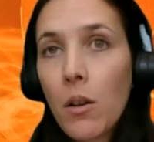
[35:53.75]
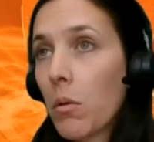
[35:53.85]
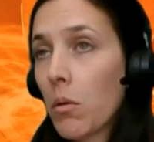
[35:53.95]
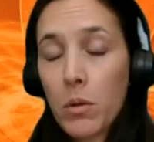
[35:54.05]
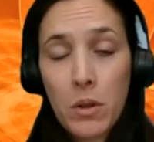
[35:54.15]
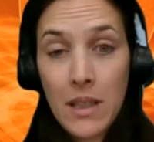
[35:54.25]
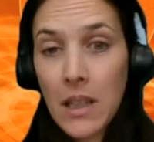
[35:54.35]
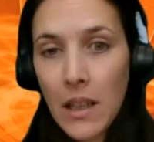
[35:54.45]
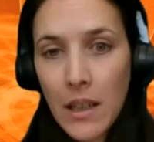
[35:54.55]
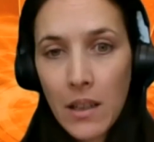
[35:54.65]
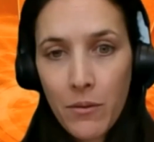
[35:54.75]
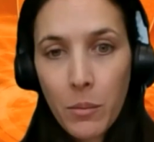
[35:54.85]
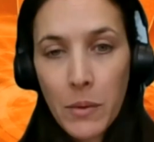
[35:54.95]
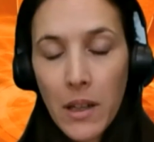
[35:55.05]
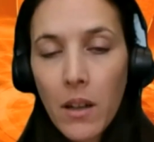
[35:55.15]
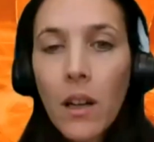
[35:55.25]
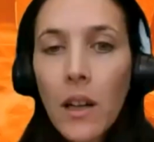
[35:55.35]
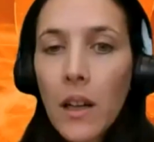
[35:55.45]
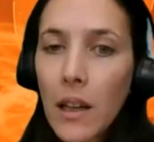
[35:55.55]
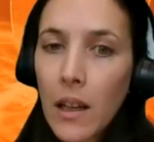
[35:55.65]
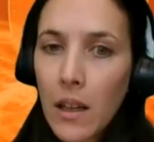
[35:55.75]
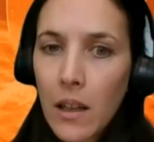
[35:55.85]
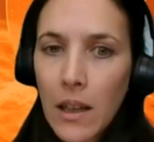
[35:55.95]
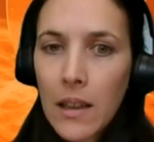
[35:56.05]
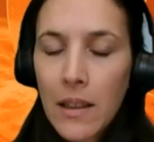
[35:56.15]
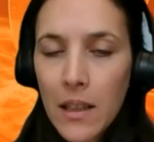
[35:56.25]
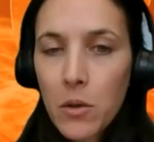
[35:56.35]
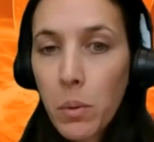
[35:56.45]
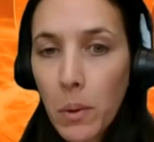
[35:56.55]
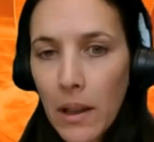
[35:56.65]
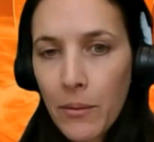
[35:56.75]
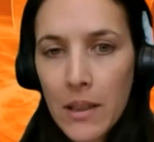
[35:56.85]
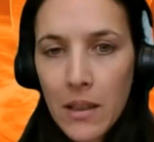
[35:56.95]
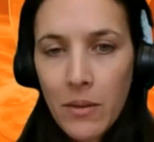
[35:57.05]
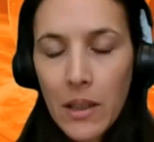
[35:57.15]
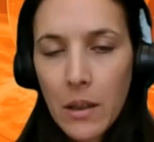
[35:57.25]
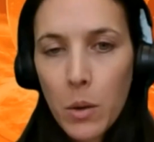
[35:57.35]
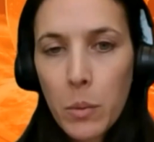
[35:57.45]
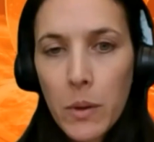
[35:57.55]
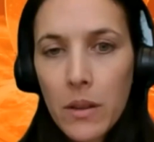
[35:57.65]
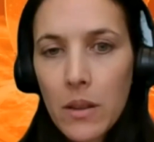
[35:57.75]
or stealing from there, and that will affect, in fact, the output.